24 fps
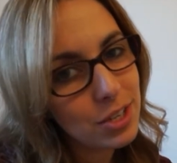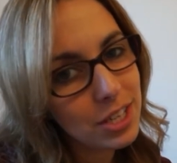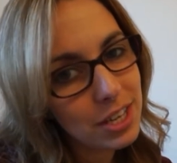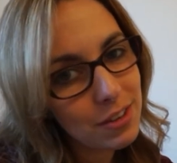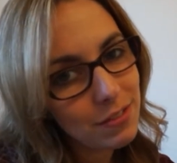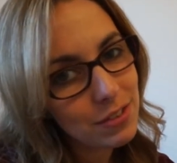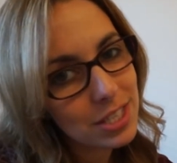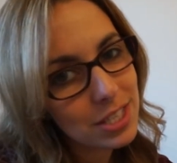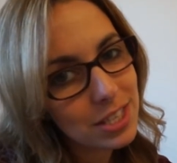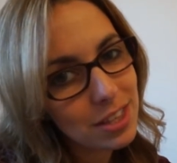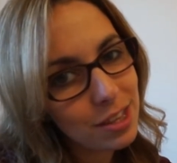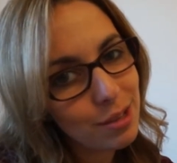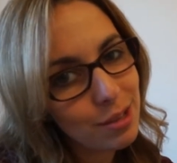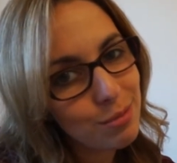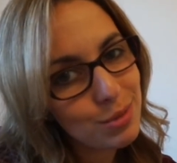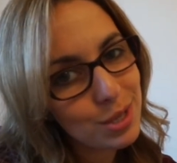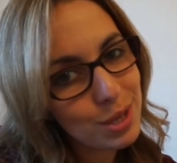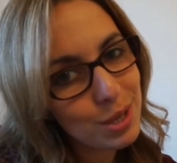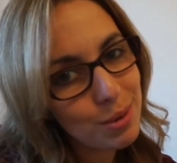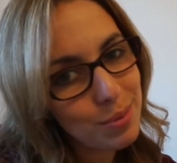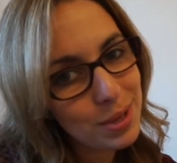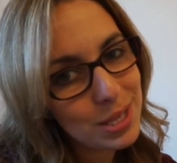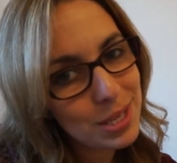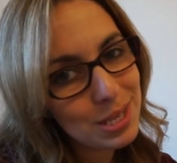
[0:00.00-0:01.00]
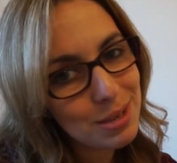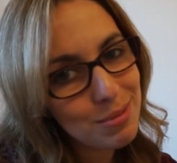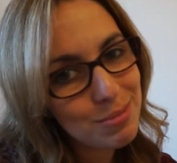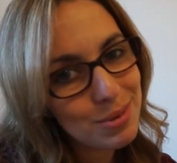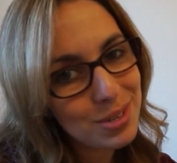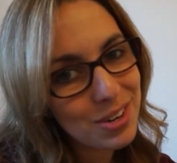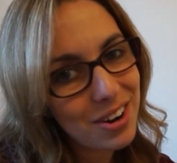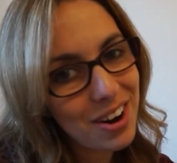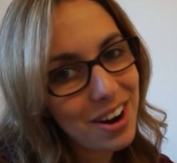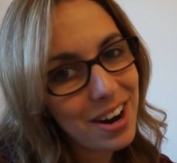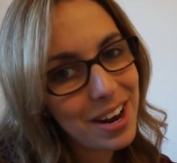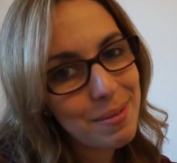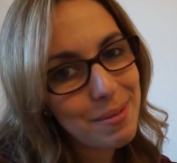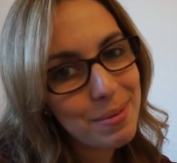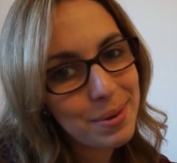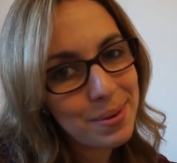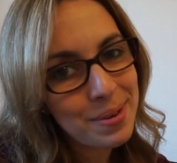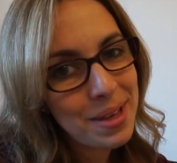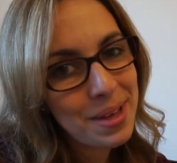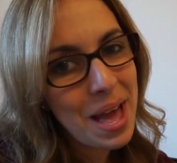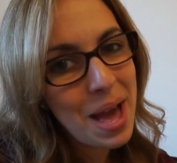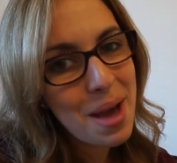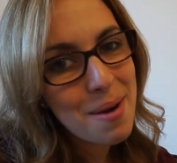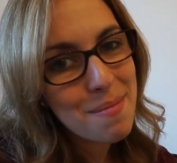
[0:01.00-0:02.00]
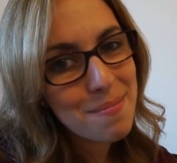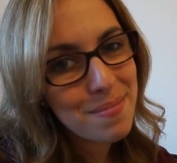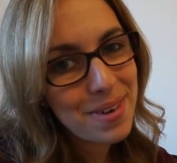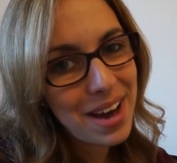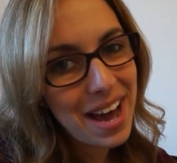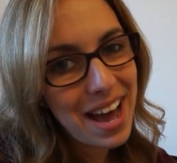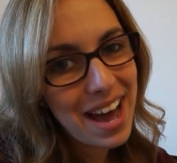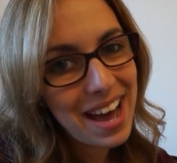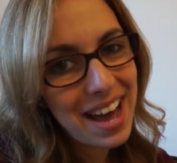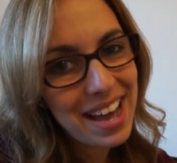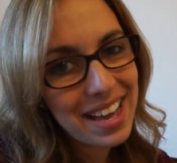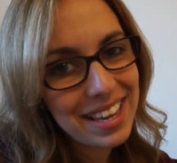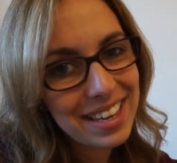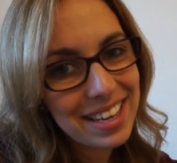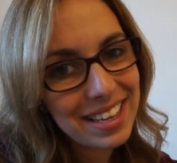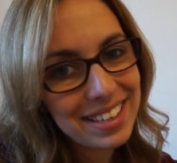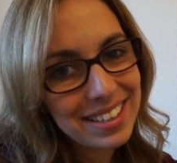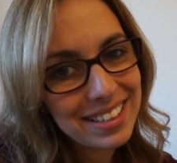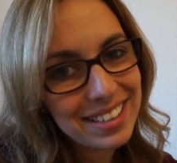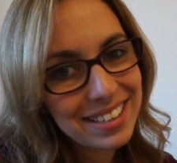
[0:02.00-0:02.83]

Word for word: give us a thumbs up and subscribe. Bye.